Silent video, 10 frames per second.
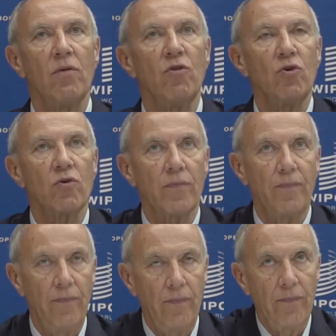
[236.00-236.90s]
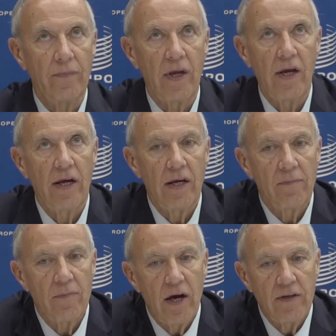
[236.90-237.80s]
Look,
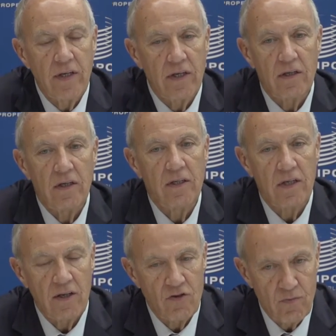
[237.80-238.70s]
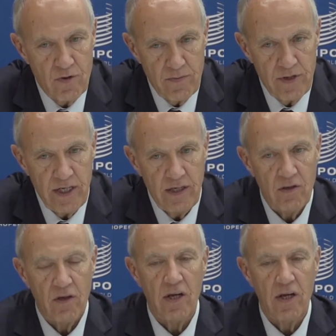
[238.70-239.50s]
I think intellectual property